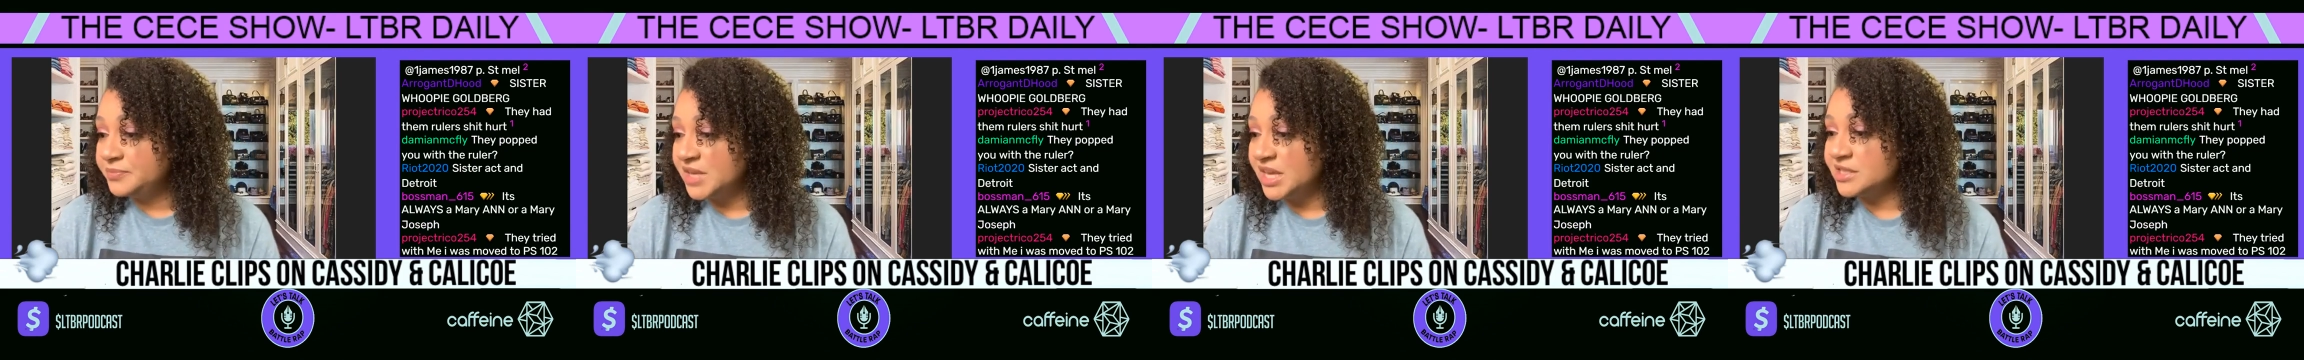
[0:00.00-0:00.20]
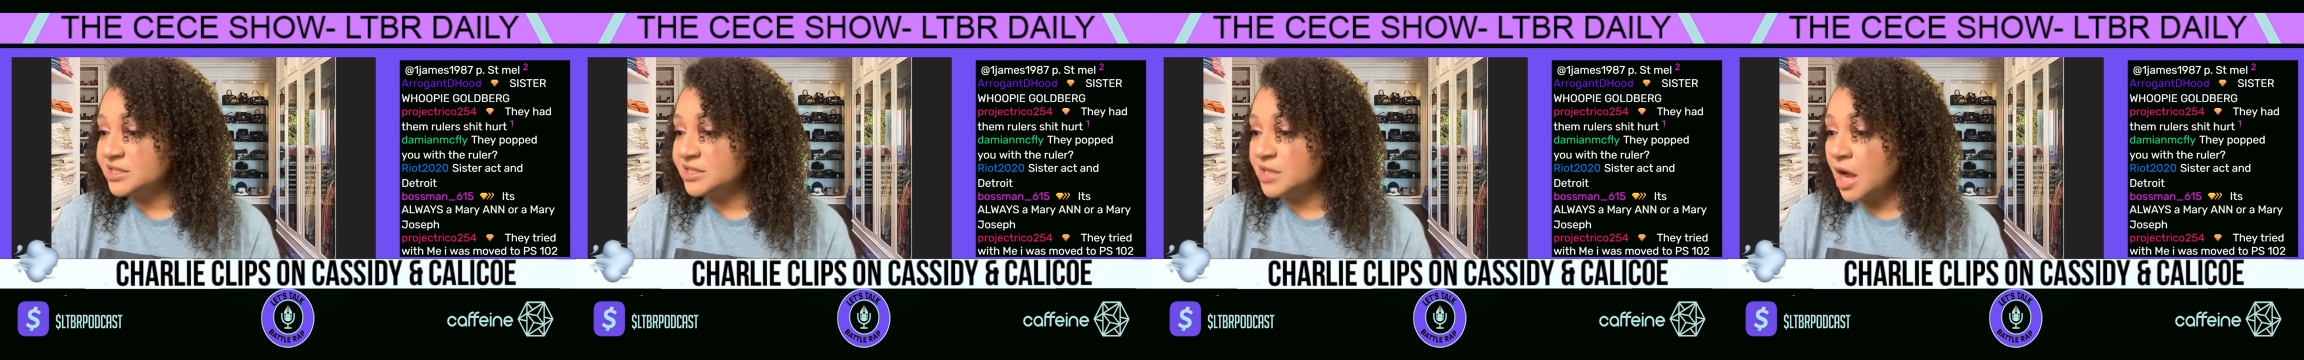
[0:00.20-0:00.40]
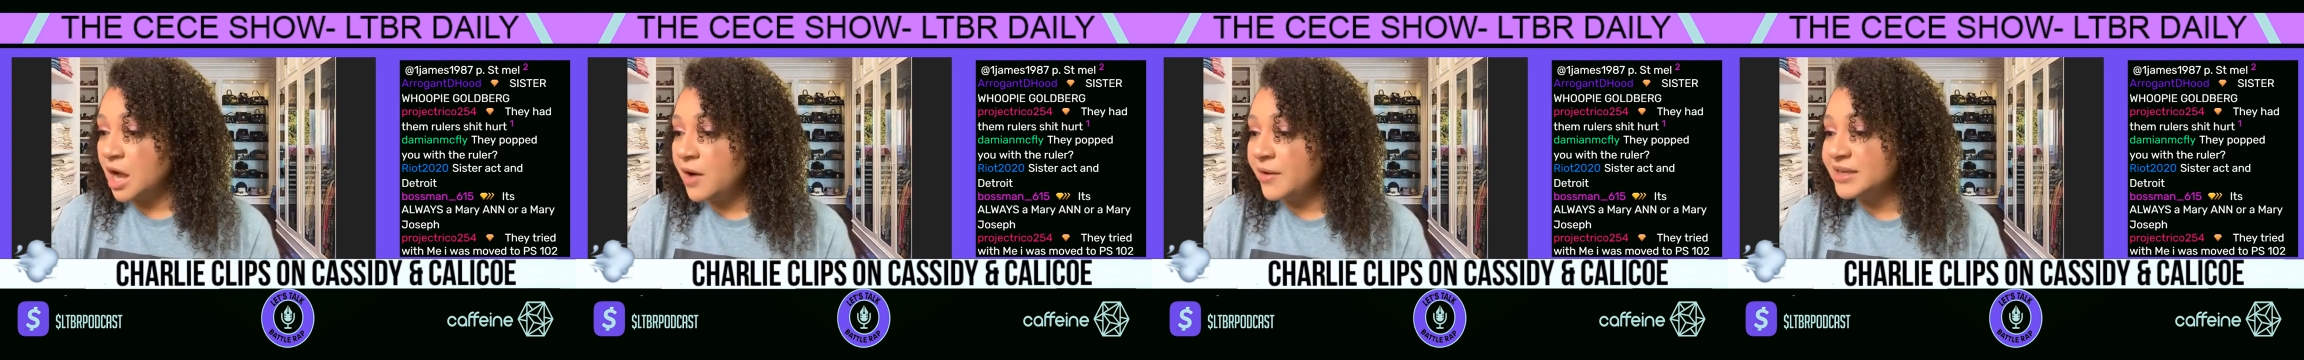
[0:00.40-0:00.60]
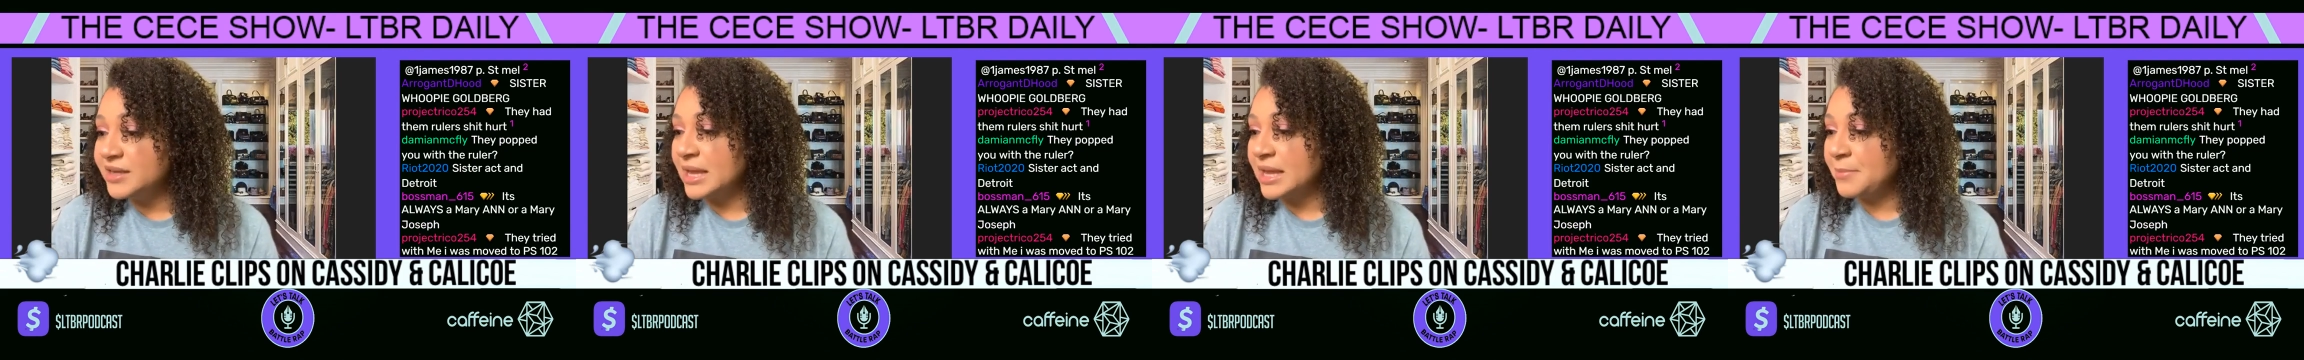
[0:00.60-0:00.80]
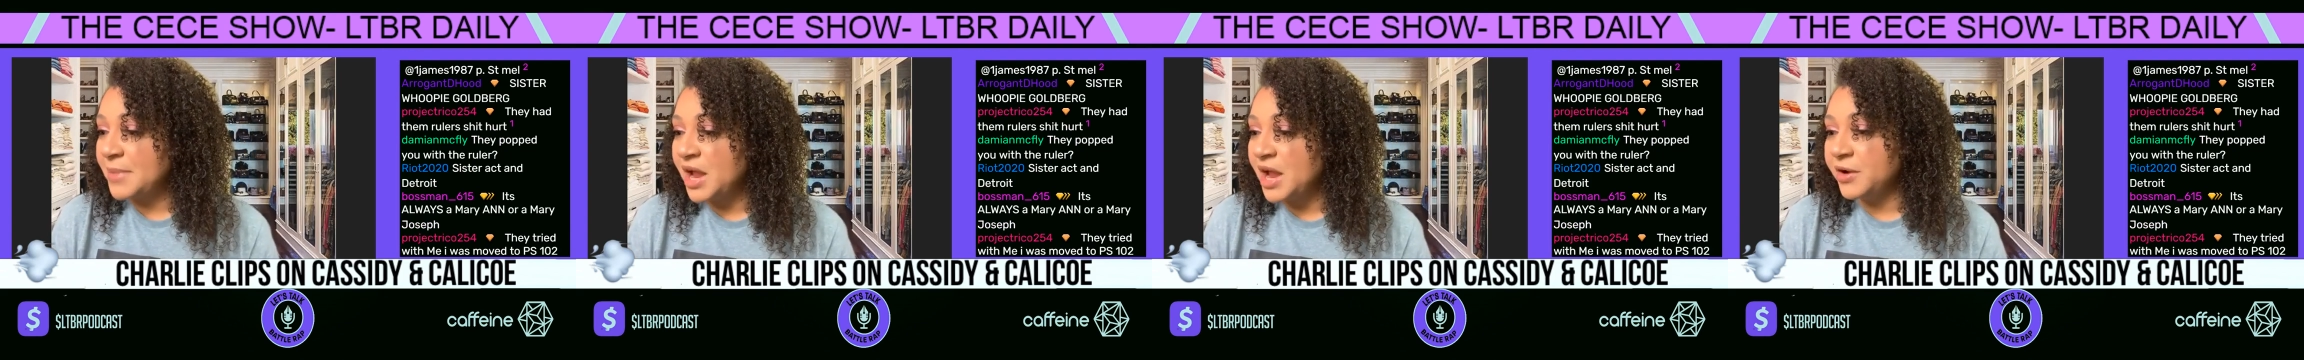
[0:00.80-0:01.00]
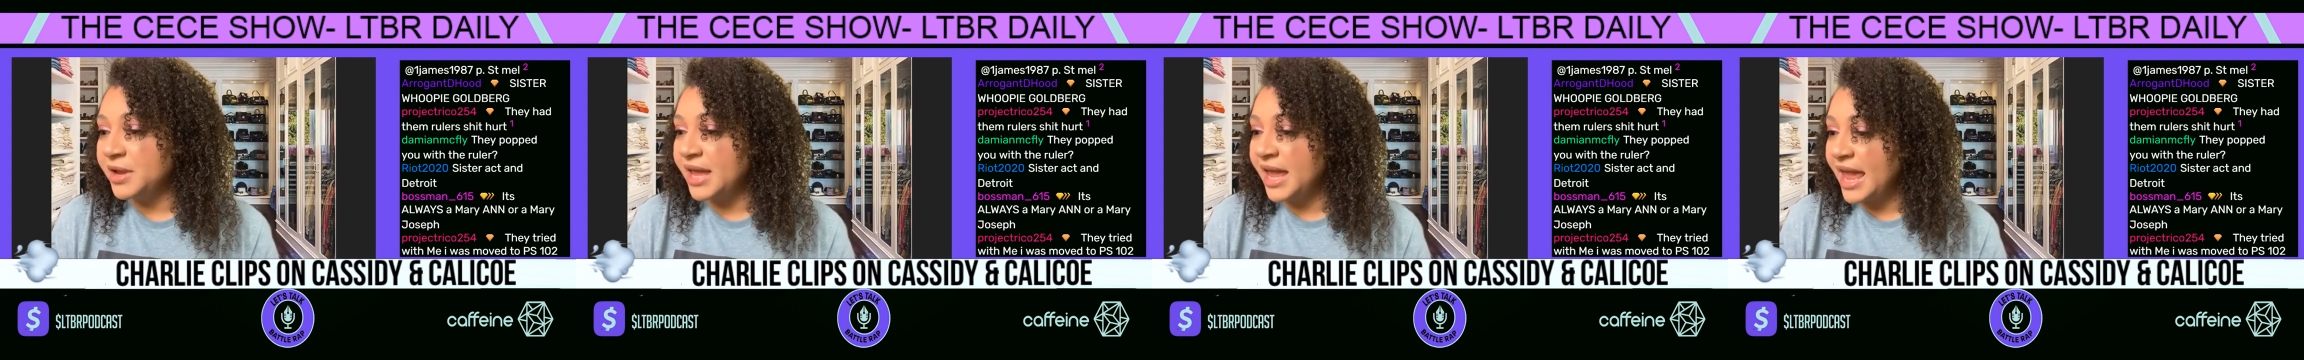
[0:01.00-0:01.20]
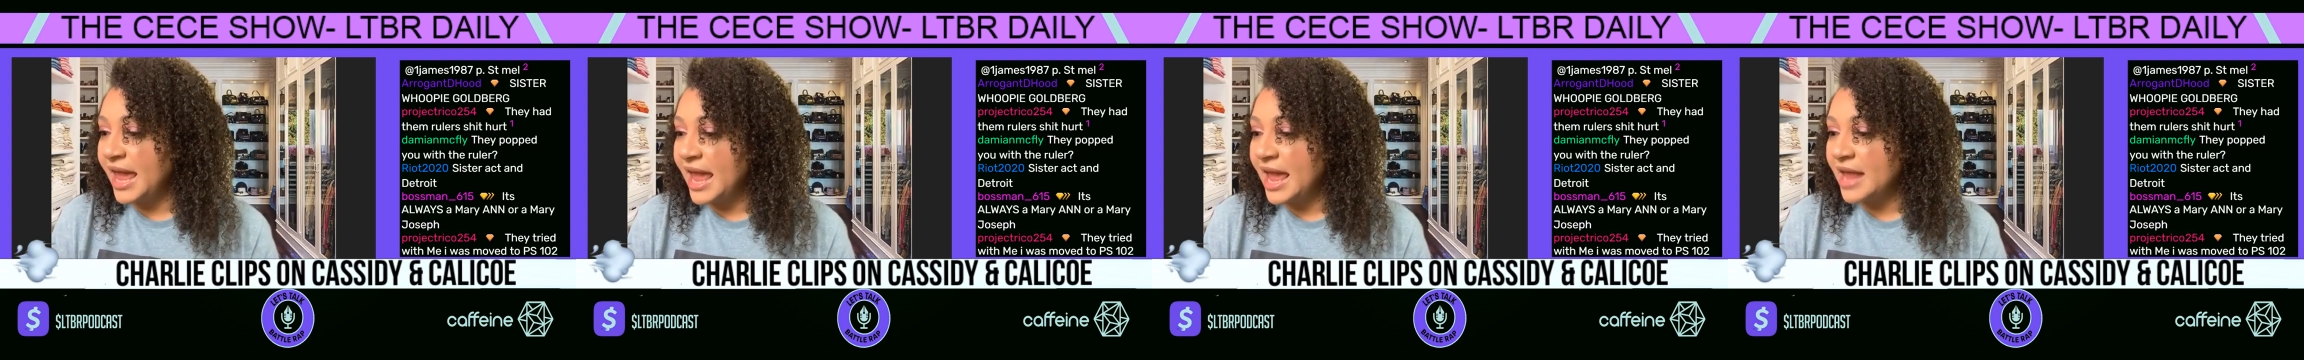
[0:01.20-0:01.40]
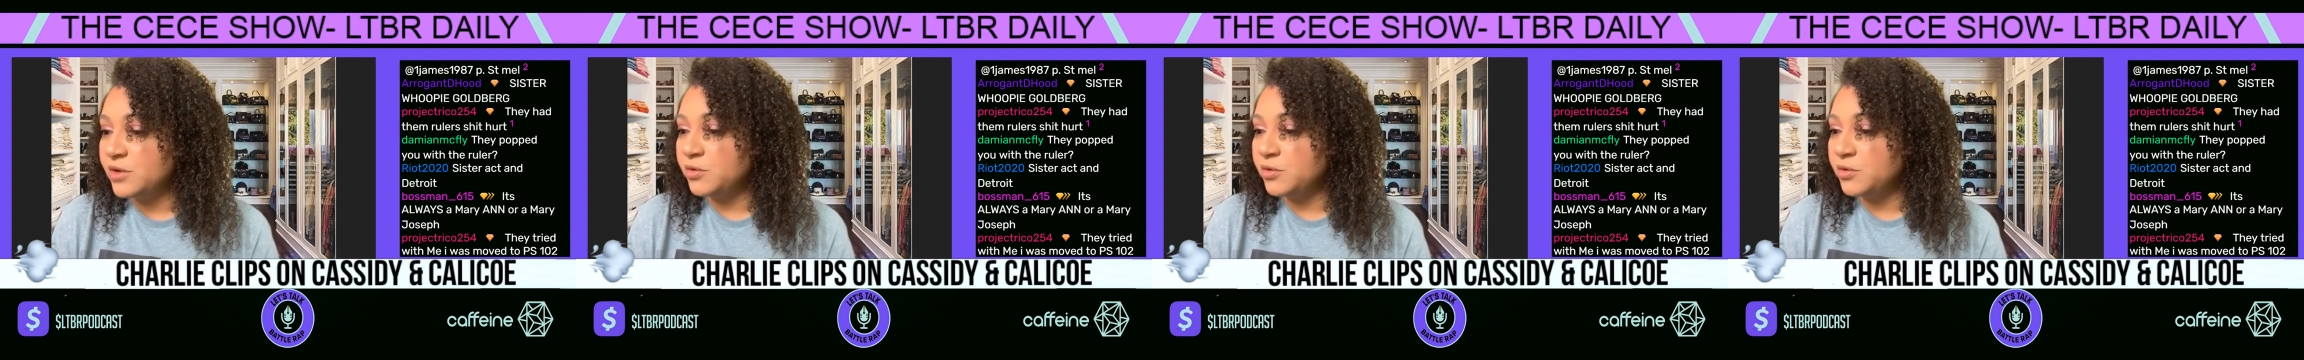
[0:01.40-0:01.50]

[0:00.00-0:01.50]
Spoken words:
It's always a Mary Ann